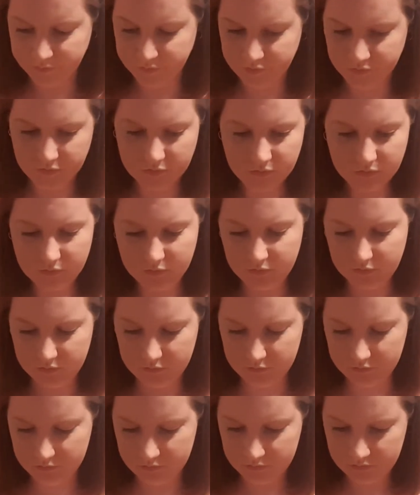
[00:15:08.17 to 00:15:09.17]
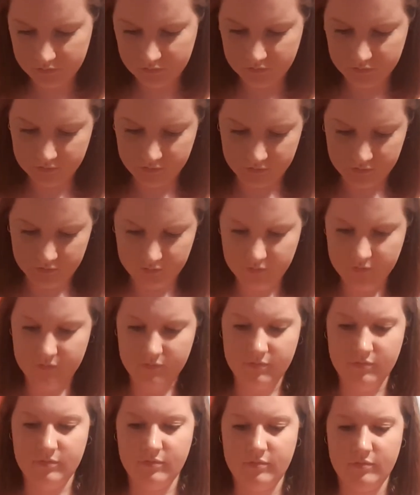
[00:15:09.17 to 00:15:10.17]

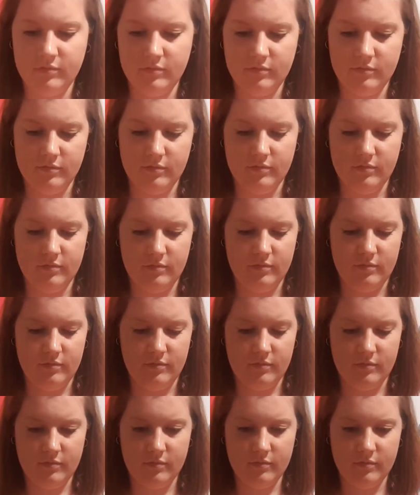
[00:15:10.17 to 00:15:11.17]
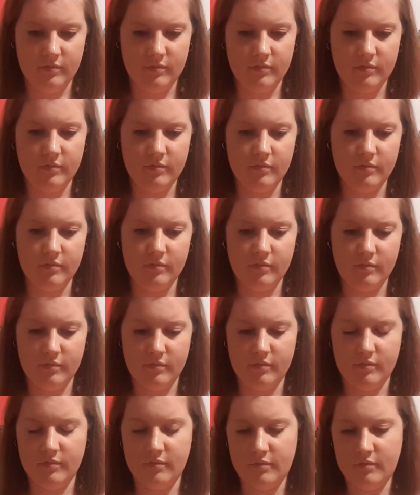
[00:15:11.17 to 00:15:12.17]

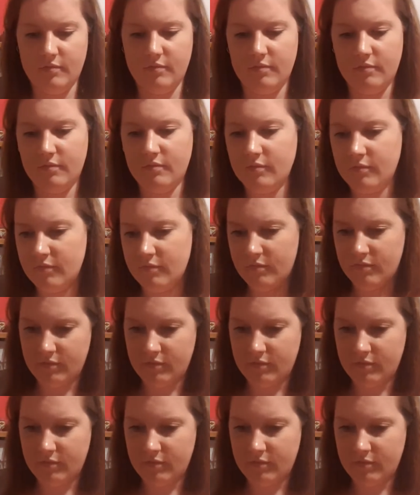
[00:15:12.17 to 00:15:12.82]
(silence)